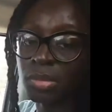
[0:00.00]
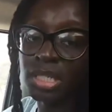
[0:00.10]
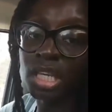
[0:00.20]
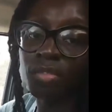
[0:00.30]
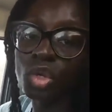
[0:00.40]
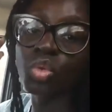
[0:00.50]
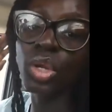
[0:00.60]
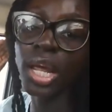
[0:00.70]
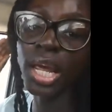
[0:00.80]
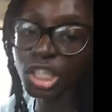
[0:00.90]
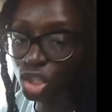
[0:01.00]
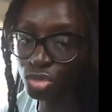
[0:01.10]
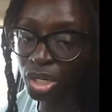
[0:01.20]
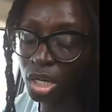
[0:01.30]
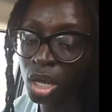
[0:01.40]
It's giving you the
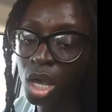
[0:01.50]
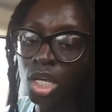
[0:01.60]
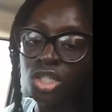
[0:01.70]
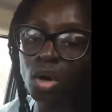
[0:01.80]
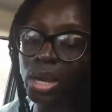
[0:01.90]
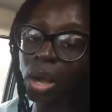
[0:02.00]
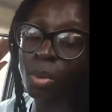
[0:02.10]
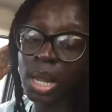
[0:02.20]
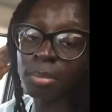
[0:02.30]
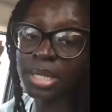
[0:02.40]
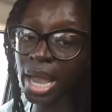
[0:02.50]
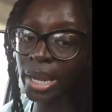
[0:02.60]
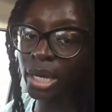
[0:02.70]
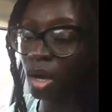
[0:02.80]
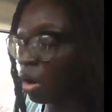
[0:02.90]
history so that when I'm dead
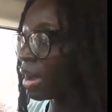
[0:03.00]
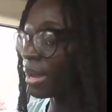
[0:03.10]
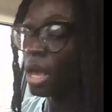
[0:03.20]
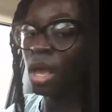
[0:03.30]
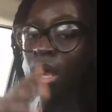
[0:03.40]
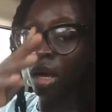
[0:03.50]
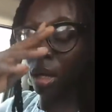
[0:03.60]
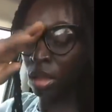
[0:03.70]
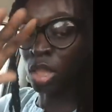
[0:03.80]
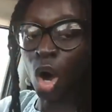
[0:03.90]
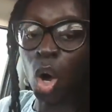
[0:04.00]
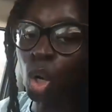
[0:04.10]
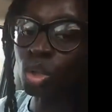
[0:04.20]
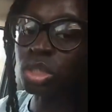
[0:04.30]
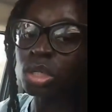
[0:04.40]
and gone,
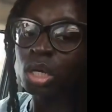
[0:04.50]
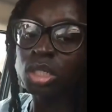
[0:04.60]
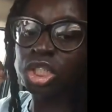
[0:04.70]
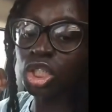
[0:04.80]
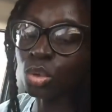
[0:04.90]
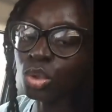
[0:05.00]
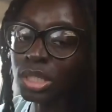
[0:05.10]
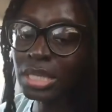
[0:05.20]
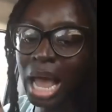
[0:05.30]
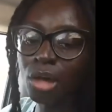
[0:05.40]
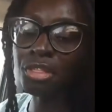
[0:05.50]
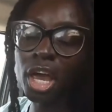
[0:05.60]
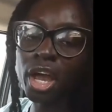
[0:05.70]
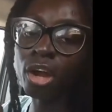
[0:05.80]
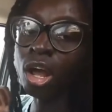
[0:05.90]
those students out
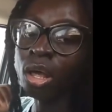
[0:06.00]
there